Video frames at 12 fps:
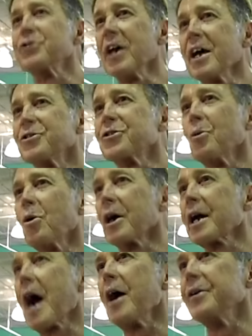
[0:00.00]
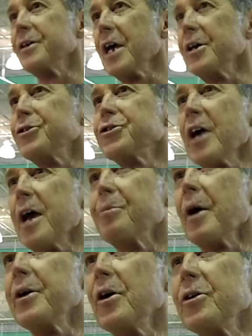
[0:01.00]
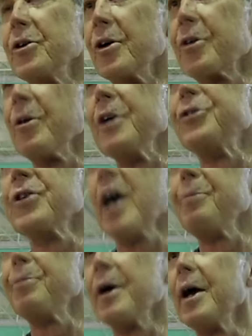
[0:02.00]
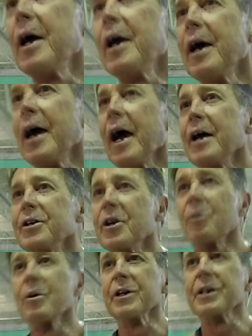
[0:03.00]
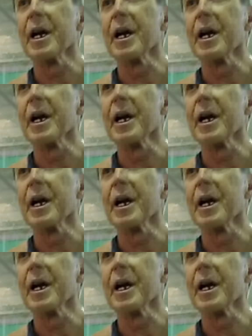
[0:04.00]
a chance to work out and get in shape. I know you're in great shape, and you don't really